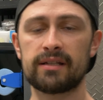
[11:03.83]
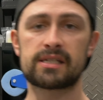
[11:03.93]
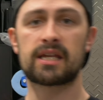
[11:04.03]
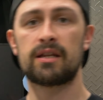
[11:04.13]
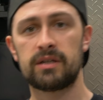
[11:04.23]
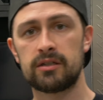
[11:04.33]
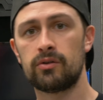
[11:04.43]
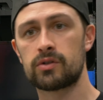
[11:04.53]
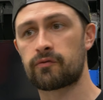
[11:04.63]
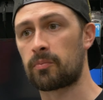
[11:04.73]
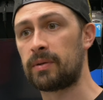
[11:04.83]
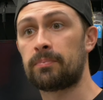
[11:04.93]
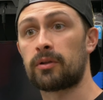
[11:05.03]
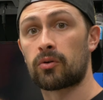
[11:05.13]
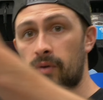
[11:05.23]
is going to be used for
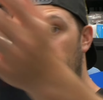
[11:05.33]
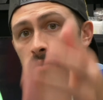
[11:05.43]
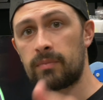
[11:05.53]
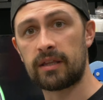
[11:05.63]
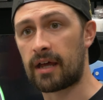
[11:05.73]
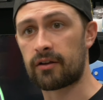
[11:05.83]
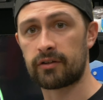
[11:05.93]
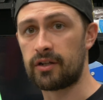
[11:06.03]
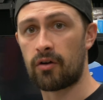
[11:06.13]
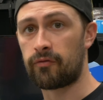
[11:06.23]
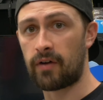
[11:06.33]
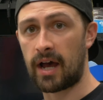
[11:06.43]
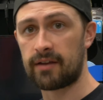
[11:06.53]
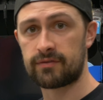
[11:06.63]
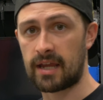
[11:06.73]
people around me that are,
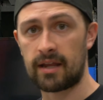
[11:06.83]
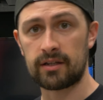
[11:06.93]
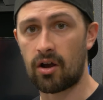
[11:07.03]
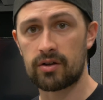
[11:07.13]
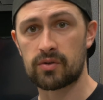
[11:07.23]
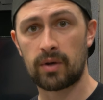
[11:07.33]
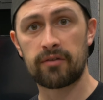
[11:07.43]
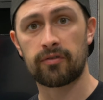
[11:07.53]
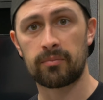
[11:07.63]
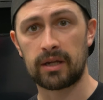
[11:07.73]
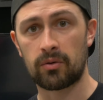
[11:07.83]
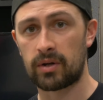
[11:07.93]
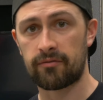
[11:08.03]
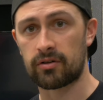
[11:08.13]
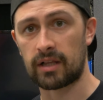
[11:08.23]
5, 10 yards away from me or
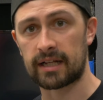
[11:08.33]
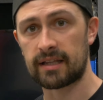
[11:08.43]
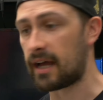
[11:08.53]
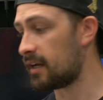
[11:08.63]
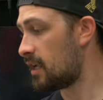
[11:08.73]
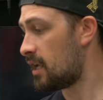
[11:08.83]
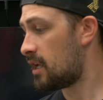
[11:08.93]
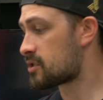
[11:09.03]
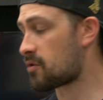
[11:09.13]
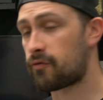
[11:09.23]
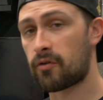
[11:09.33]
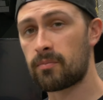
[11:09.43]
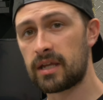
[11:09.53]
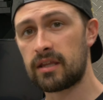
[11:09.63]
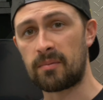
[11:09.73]
whatever like that. So for
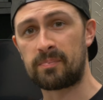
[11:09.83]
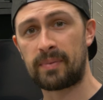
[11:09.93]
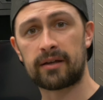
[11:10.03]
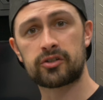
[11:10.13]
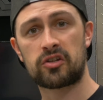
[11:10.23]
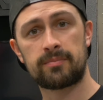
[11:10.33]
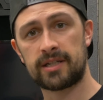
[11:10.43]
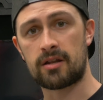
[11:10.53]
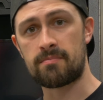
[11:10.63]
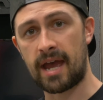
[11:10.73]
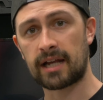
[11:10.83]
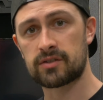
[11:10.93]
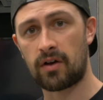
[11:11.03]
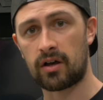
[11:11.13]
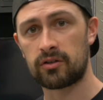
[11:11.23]
me, the bell should be on max
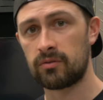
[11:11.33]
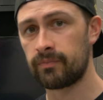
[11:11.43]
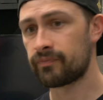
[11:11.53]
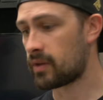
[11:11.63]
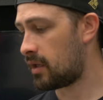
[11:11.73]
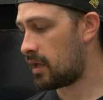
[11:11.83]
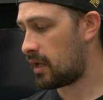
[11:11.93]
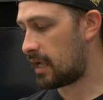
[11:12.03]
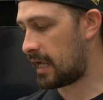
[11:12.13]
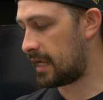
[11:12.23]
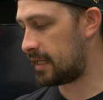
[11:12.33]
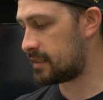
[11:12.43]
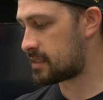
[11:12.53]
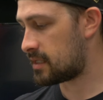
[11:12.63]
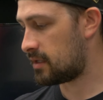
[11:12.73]
volume
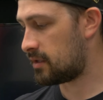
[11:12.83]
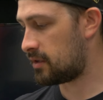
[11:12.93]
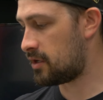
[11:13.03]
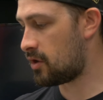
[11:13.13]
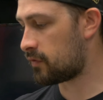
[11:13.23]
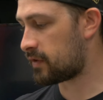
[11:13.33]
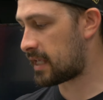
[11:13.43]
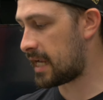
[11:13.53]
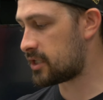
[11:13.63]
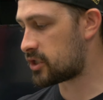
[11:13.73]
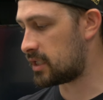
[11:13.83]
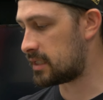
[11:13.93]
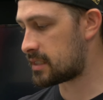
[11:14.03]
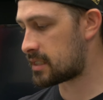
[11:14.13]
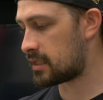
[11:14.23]
and the
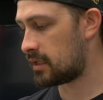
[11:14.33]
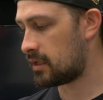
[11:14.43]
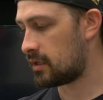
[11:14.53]
notifications